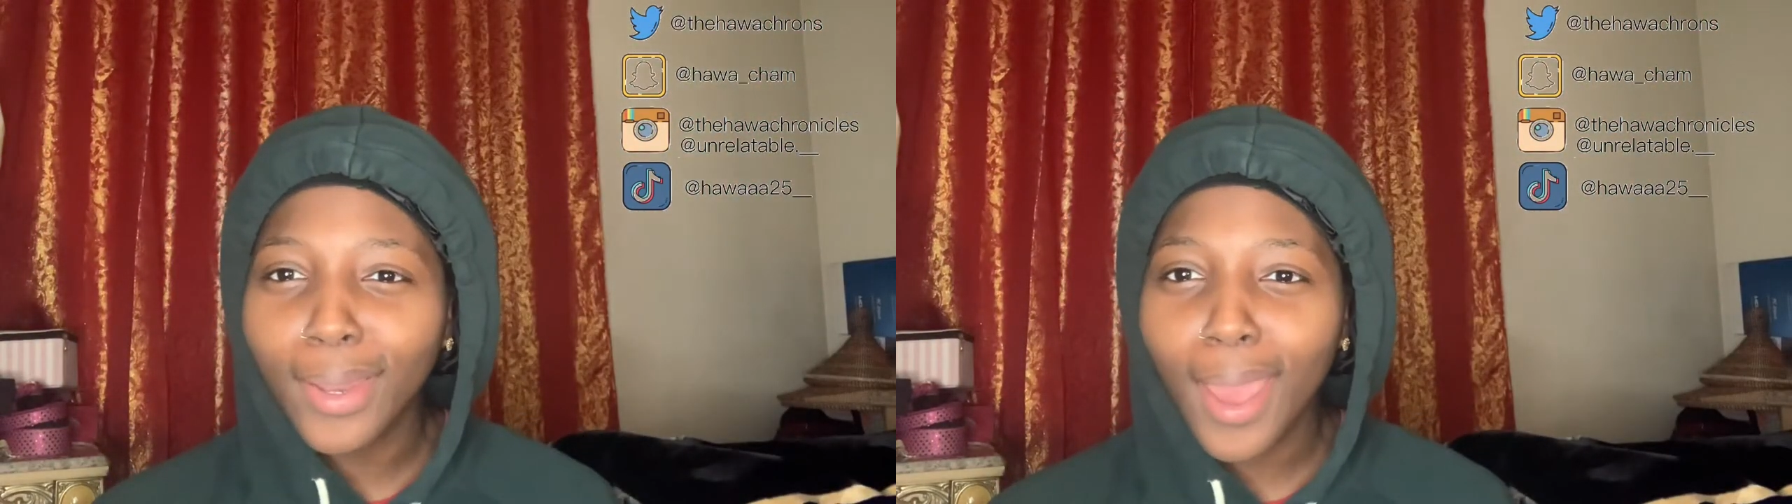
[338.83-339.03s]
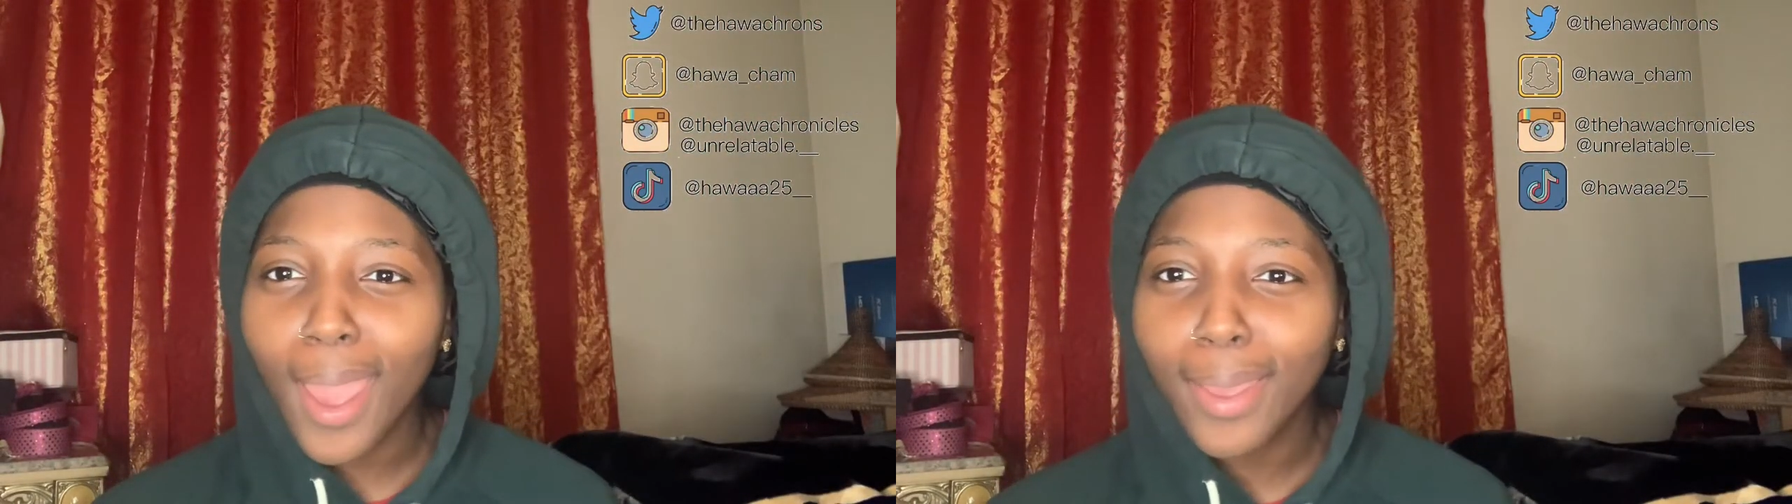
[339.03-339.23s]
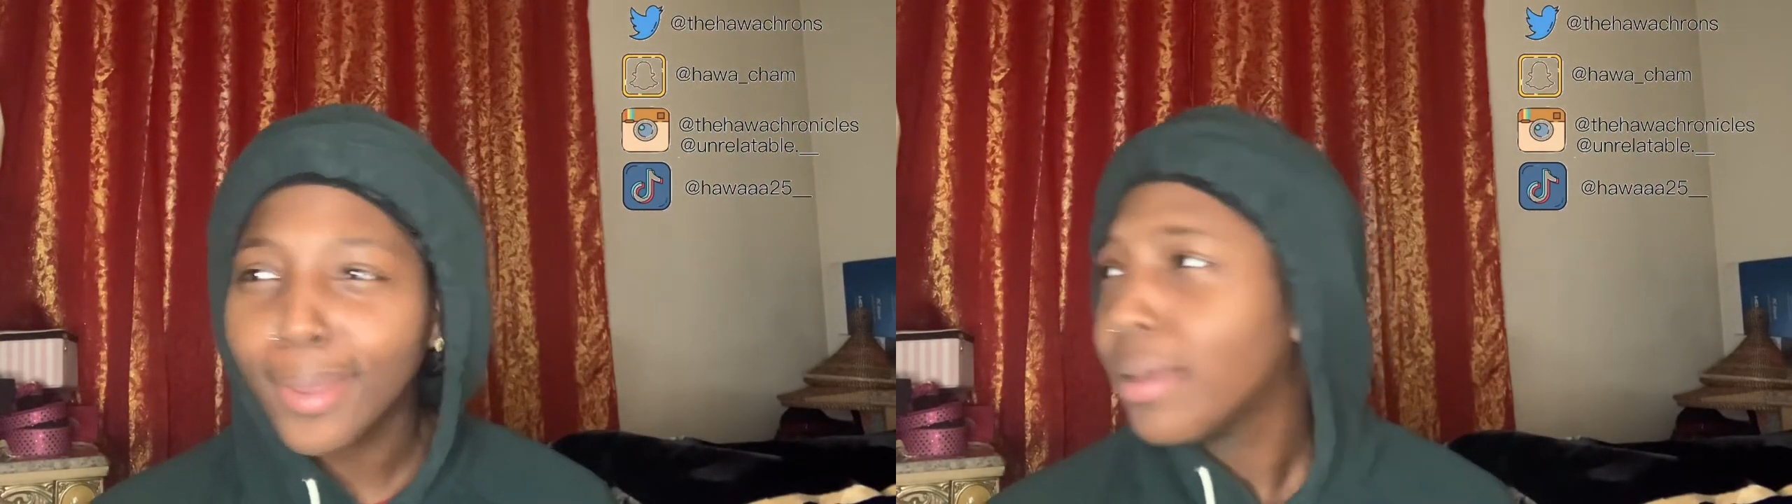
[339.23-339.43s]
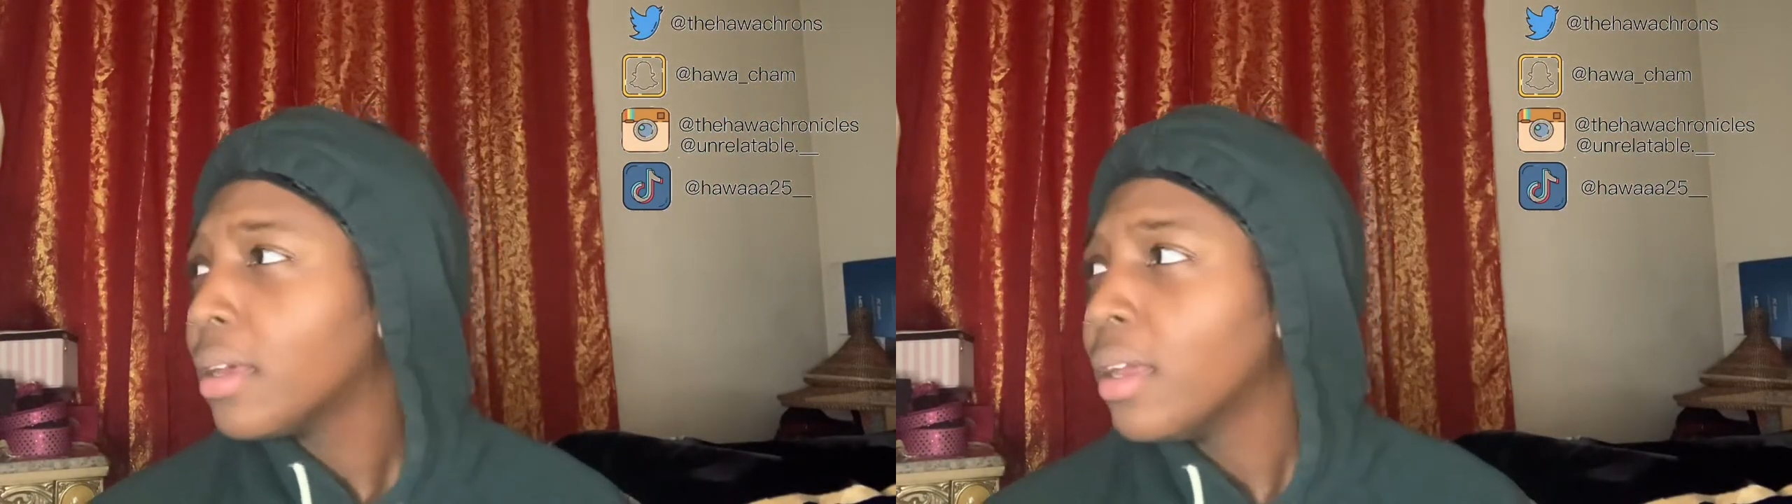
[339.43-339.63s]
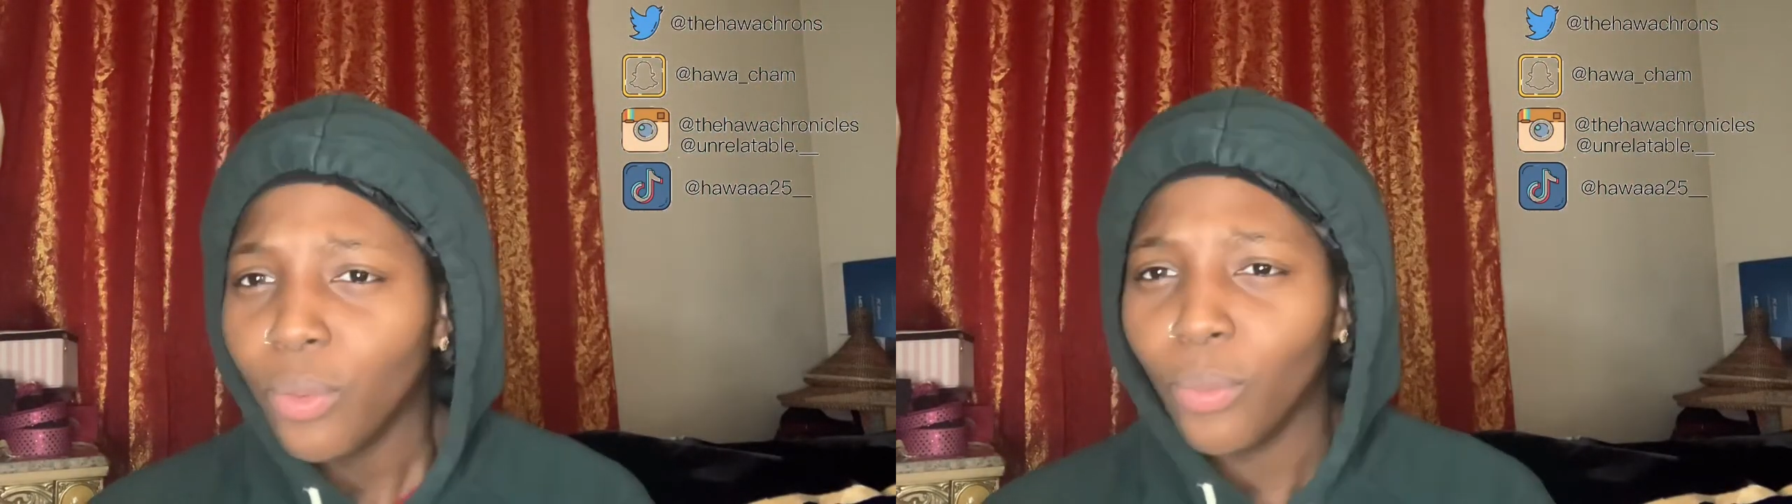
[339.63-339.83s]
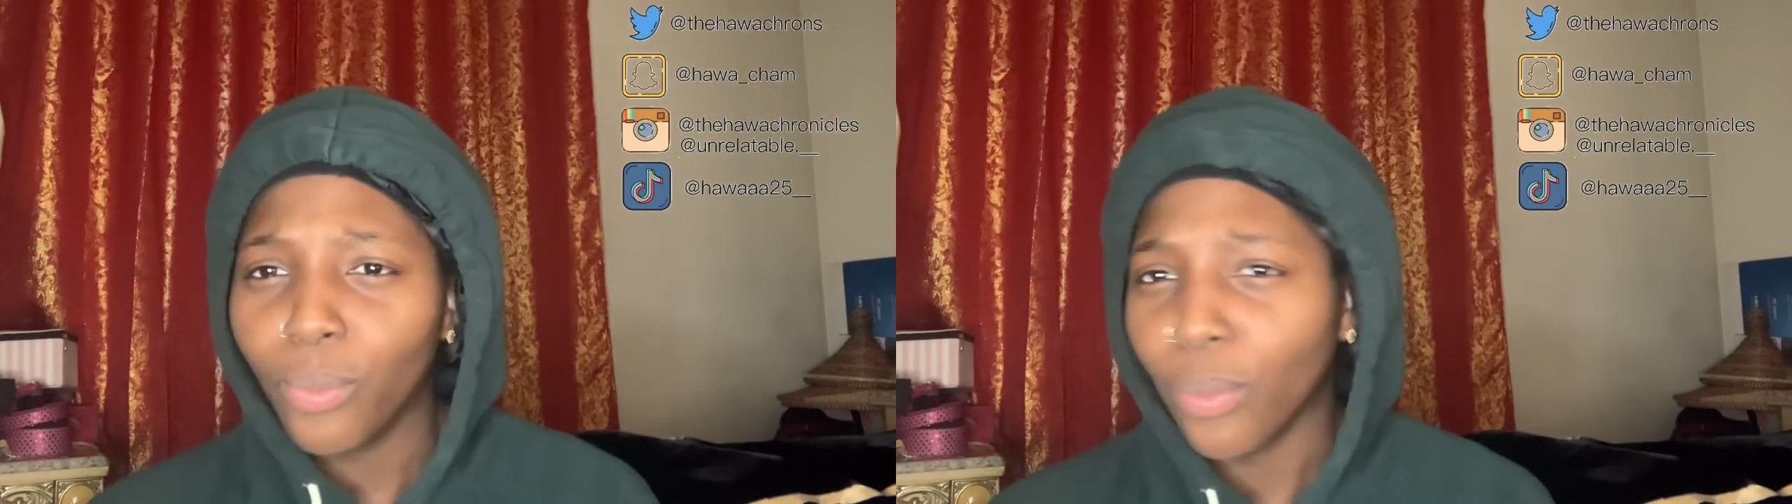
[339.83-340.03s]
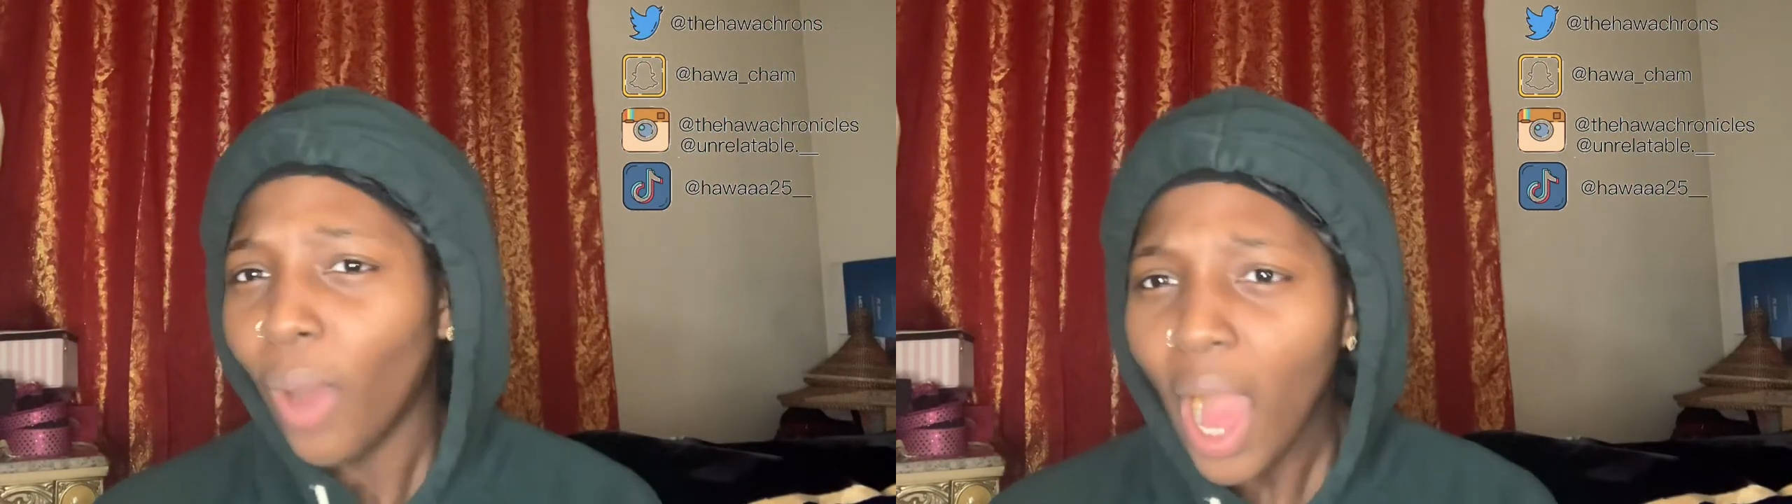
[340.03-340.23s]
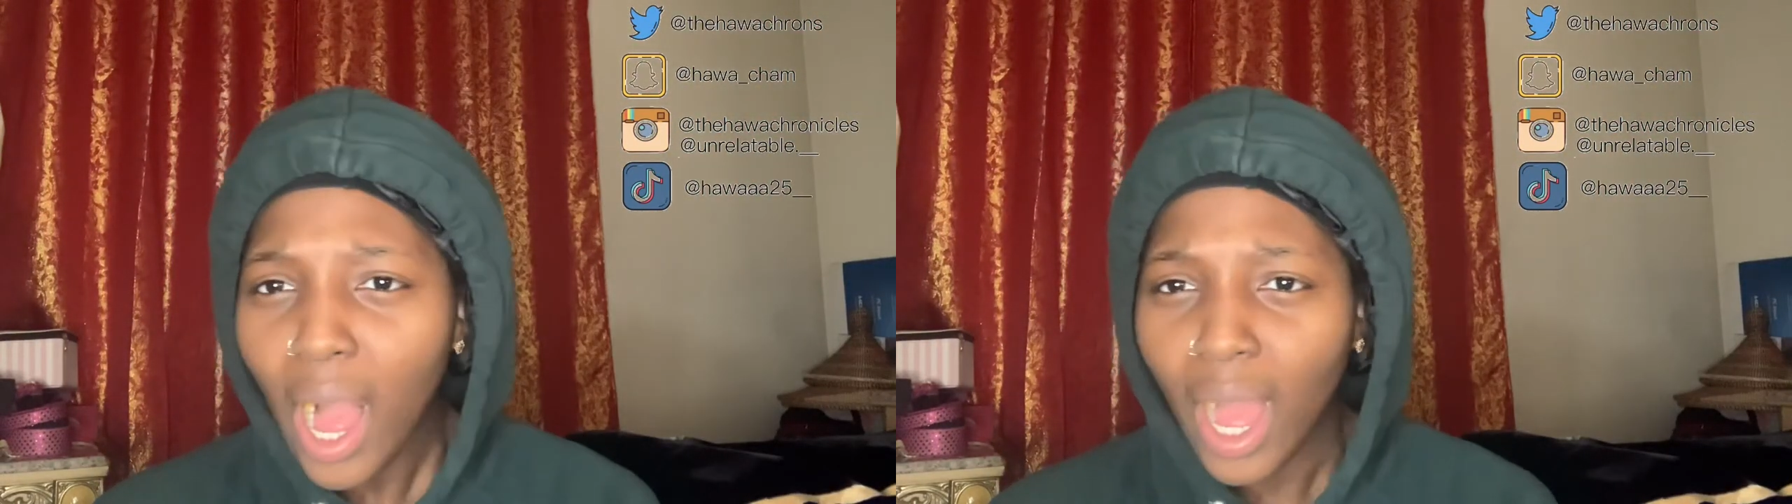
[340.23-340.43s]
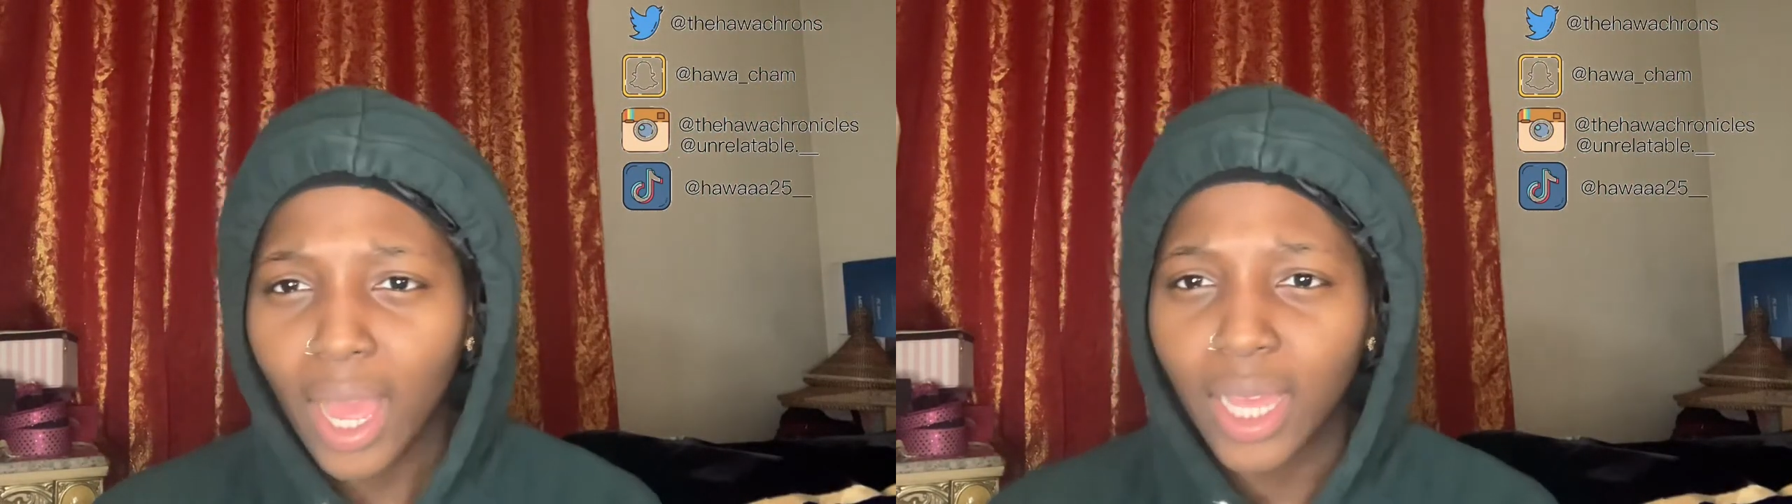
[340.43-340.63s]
Like, why?